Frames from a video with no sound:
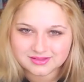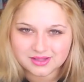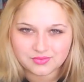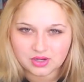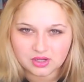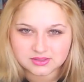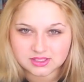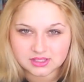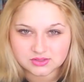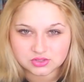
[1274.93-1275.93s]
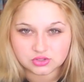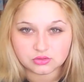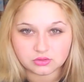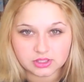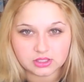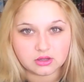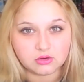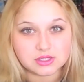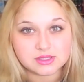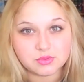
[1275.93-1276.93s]
if it oxidizes, you look like a
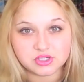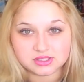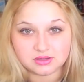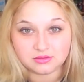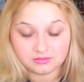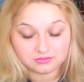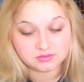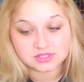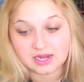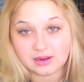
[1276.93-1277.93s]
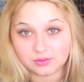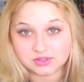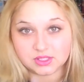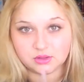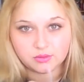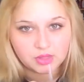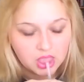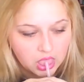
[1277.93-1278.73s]
crazy person 10 hours later.